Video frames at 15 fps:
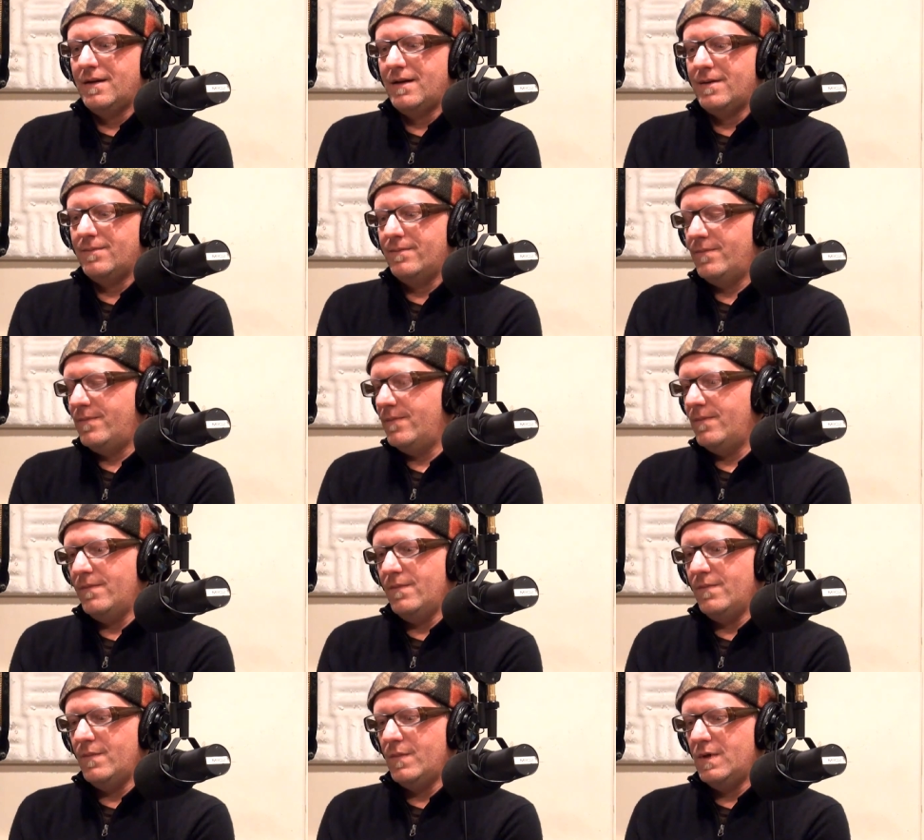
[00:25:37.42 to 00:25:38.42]
um,
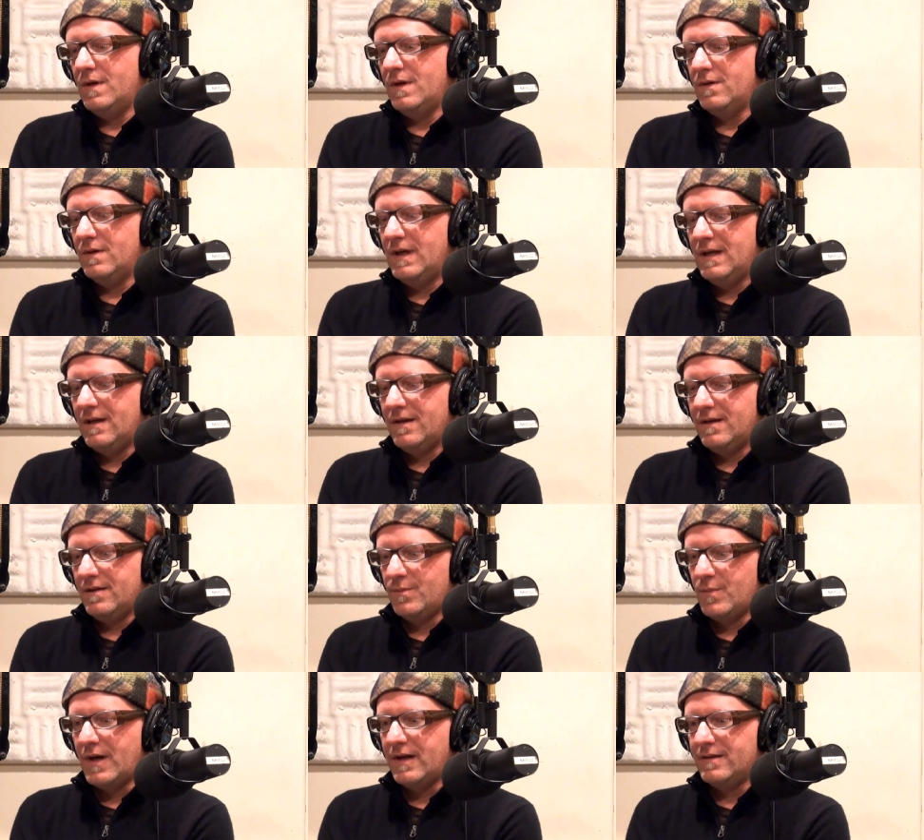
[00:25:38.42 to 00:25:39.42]
you know, Nina
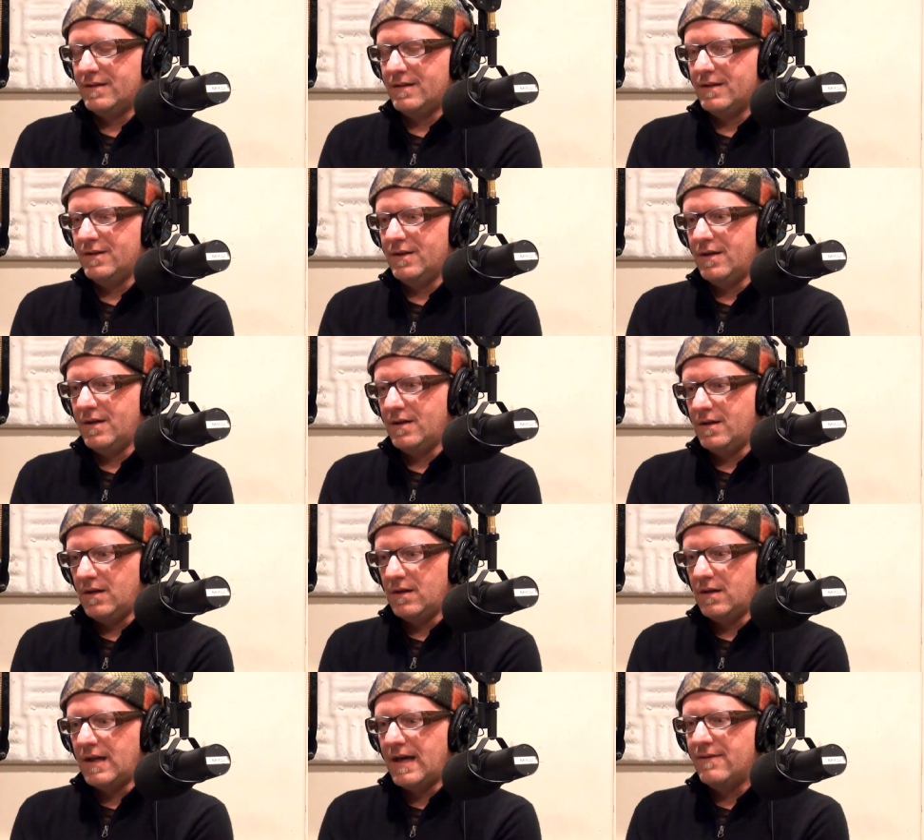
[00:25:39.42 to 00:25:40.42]
has brought such a,
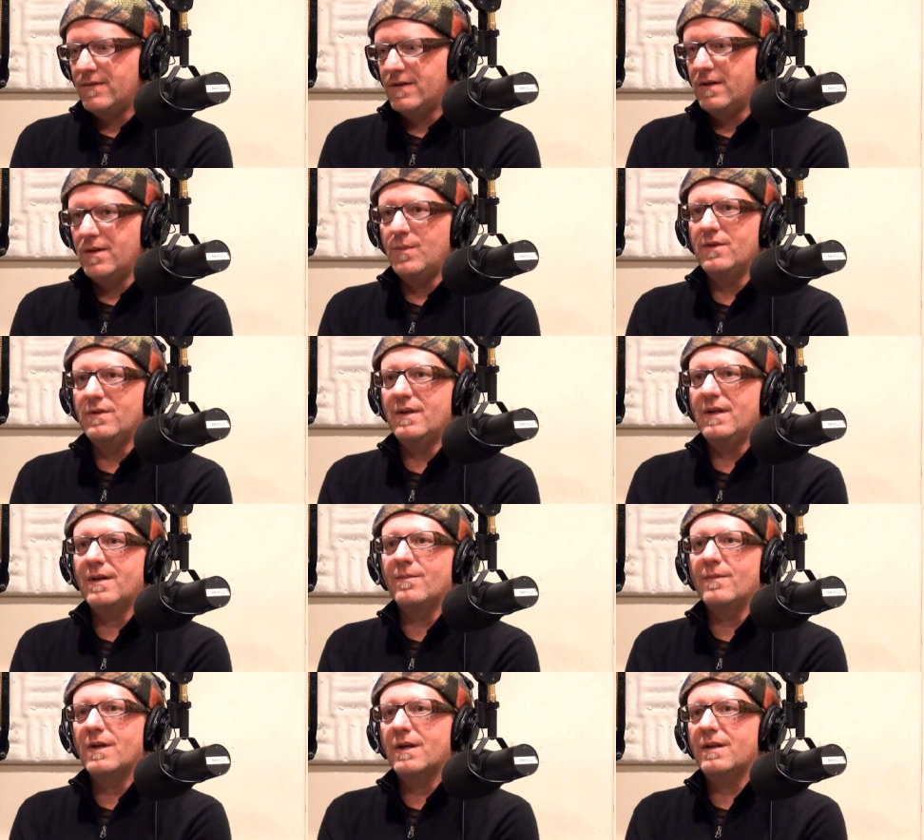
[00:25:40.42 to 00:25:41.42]
a, life to the
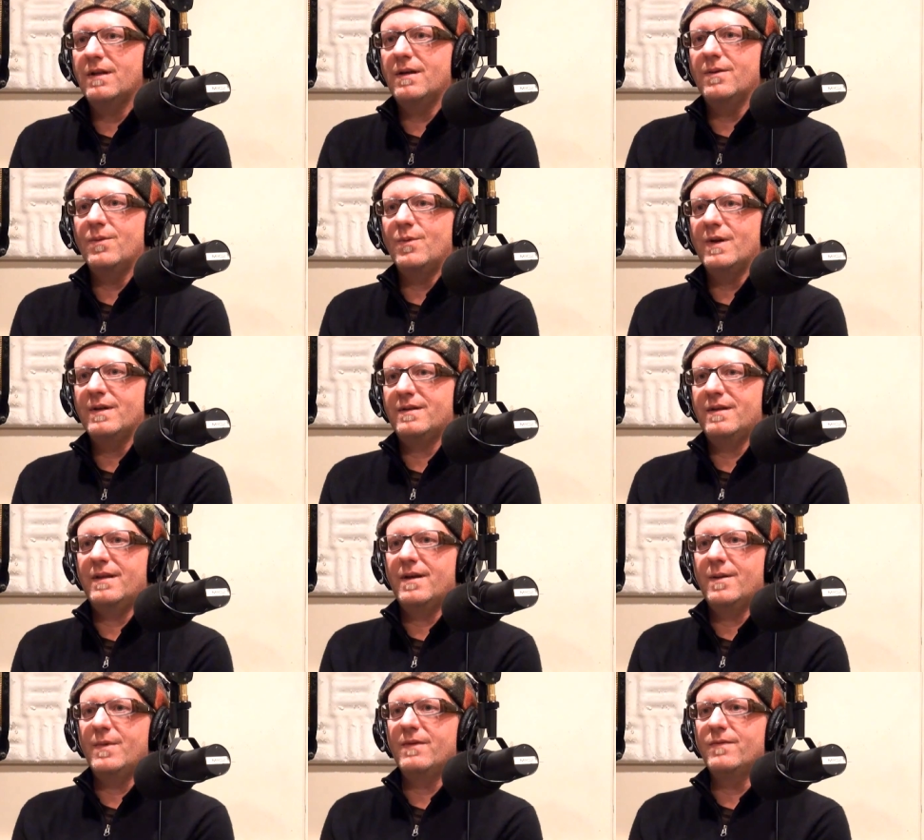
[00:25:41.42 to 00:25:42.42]
museum. Not that it
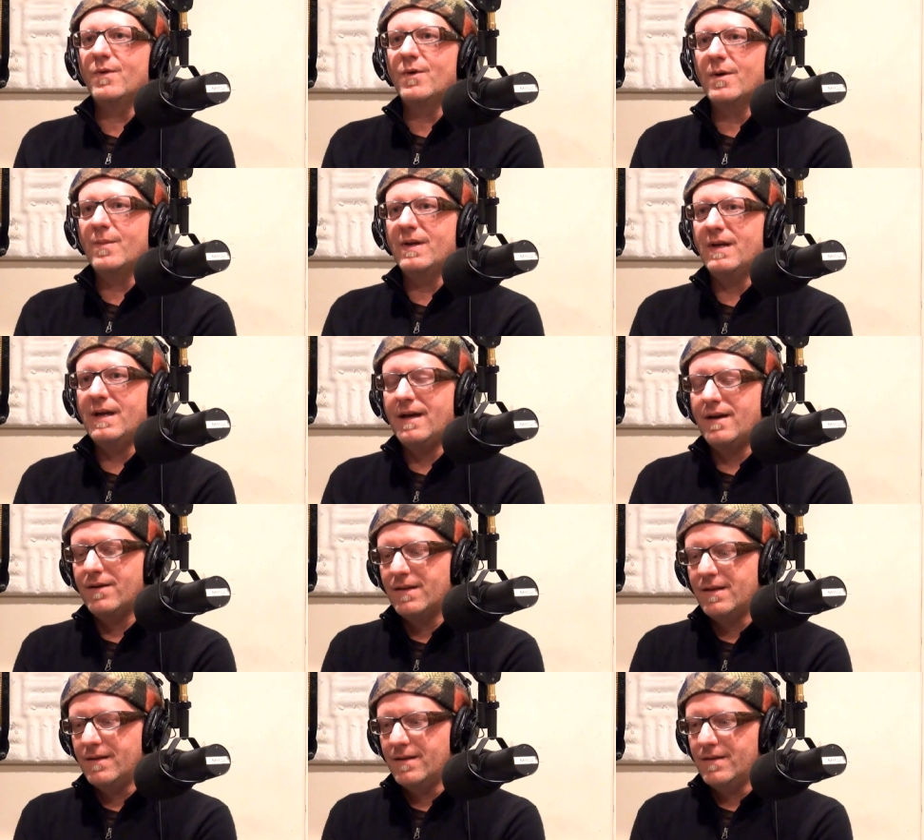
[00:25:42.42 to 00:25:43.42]
wasn't there before, but
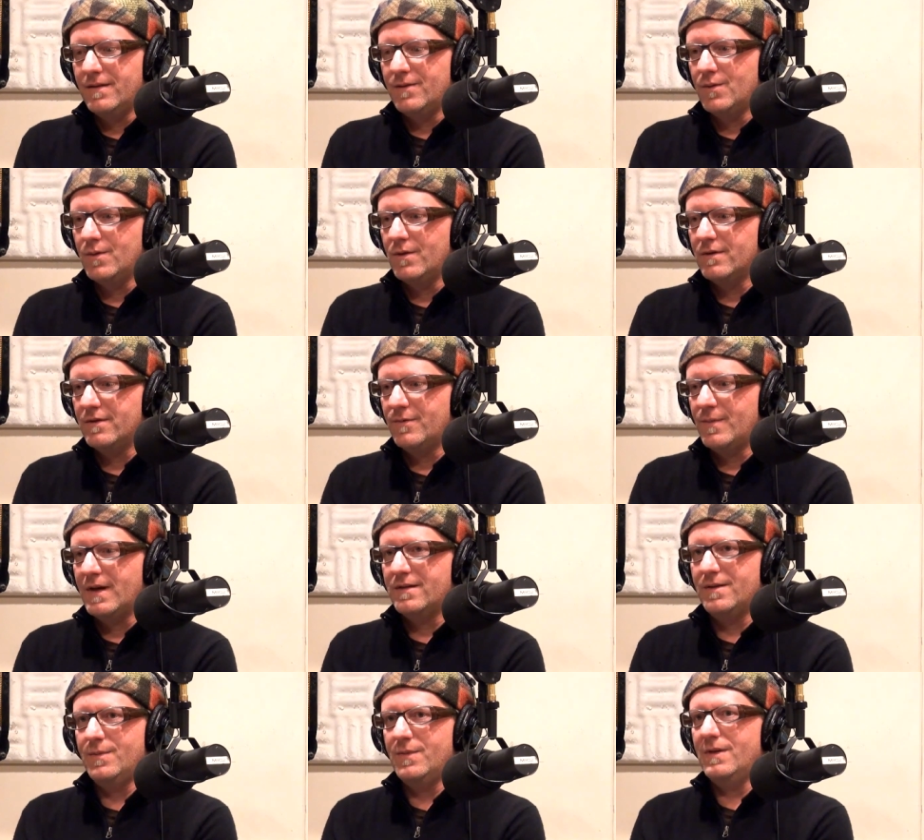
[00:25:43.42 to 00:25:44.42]
now the, the world of
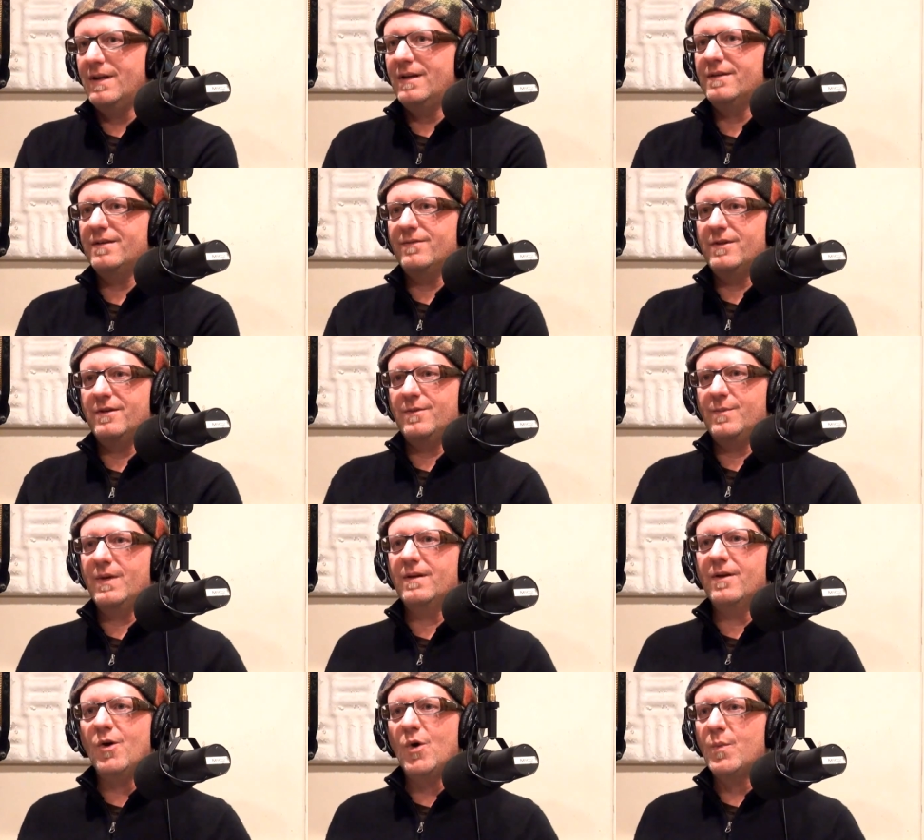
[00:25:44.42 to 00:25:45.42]
possibilities have just
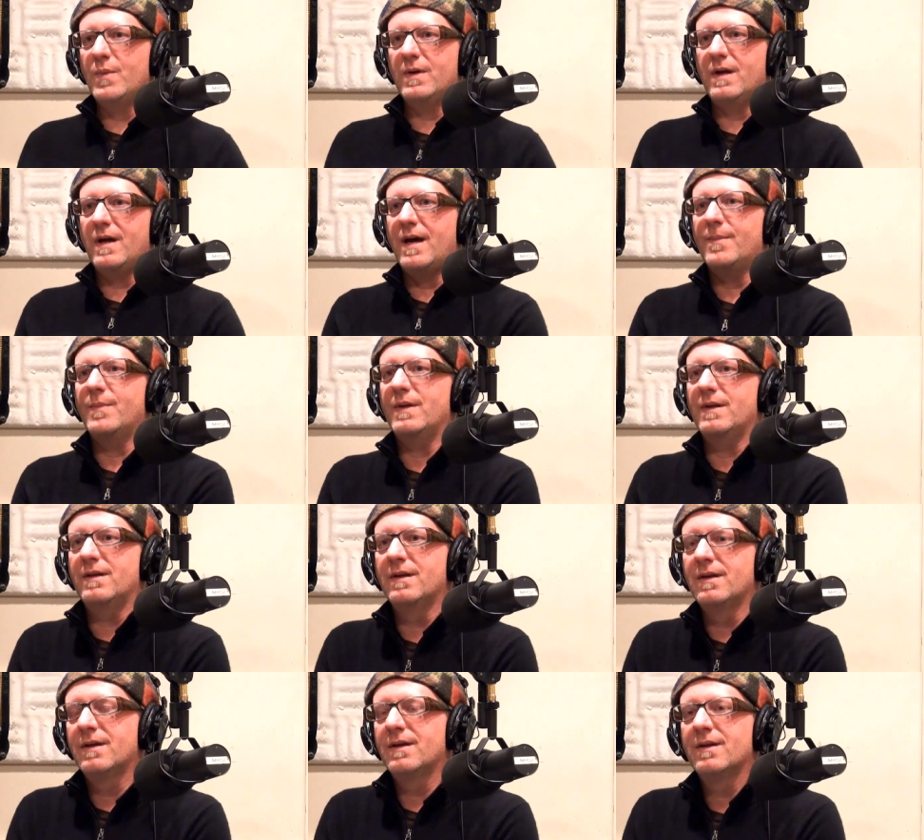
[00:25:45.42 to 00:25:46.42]
been opened up
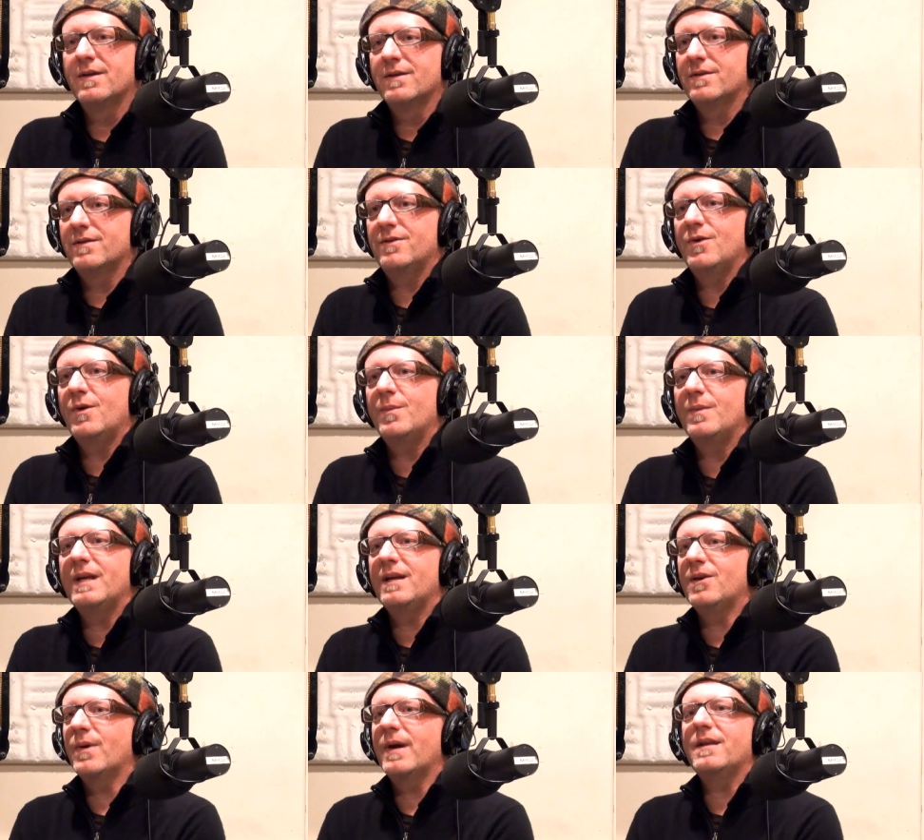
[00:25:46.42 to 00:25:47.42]
and so
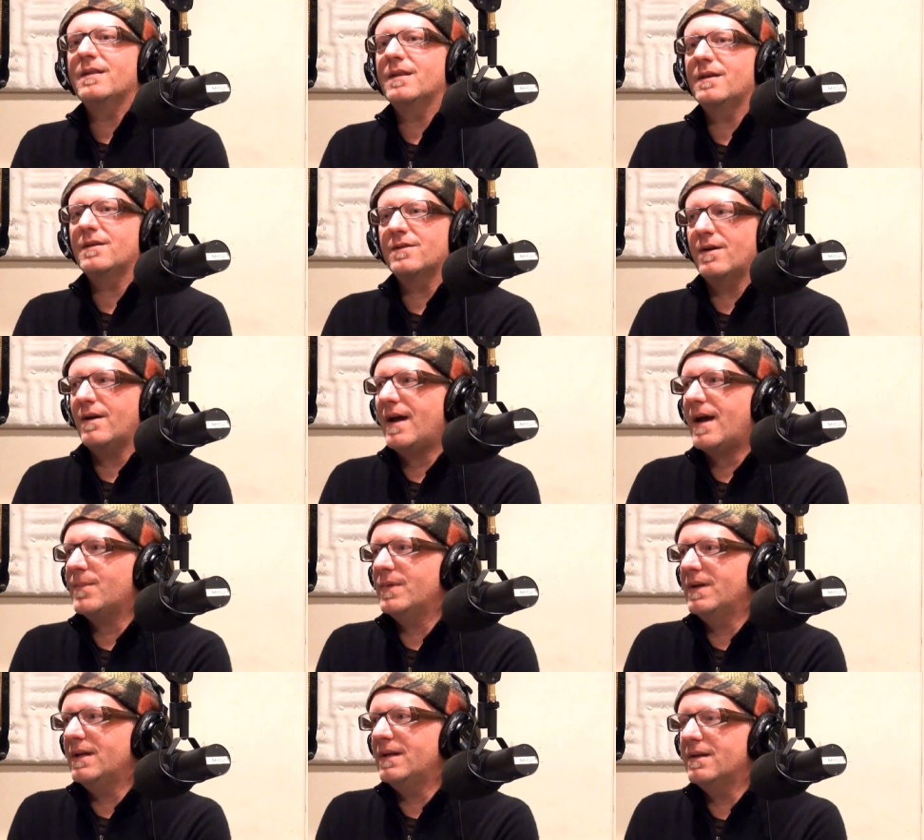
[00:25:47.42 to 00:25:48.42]
many great things are
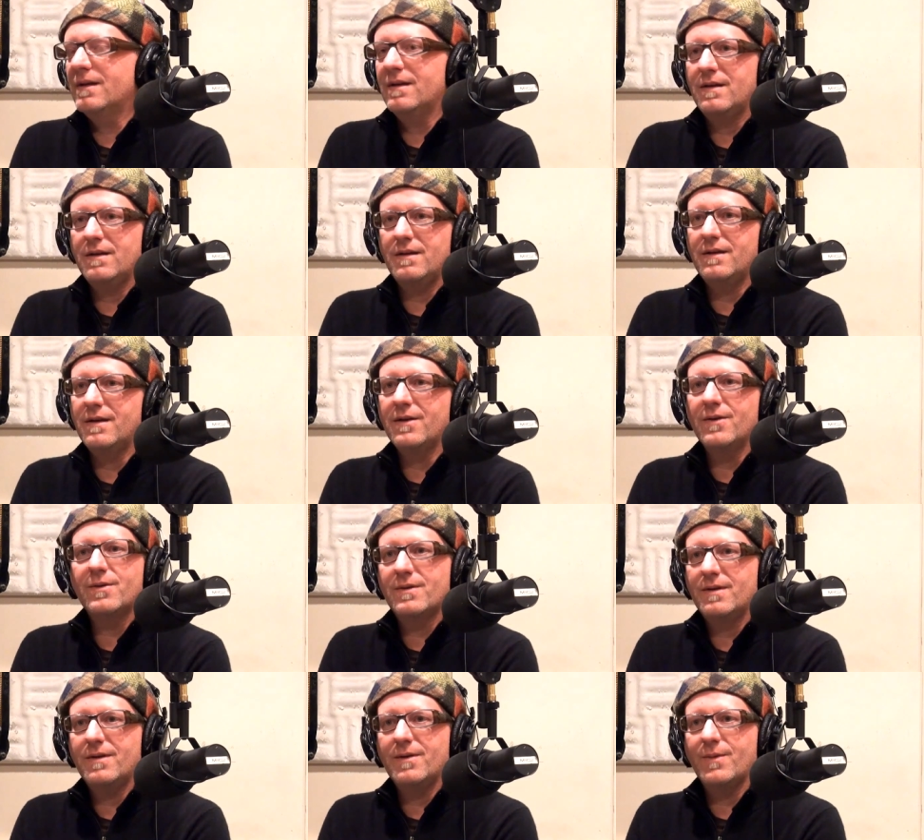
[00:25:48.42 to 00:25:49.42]
happening, you
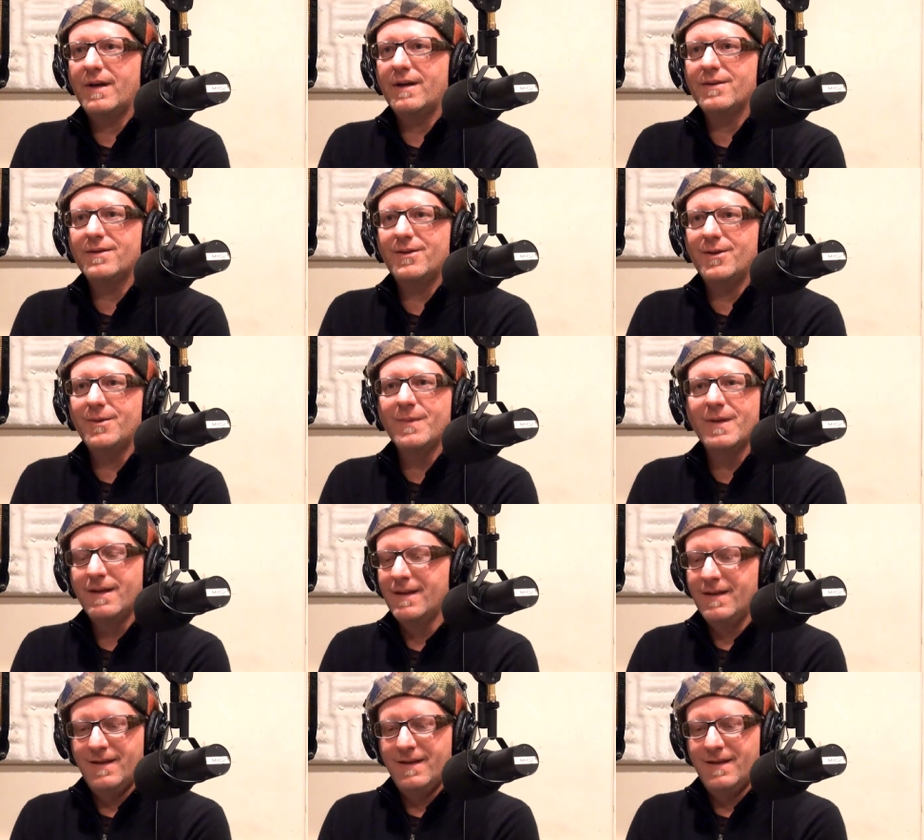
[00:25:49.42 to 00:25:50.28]
know, around. So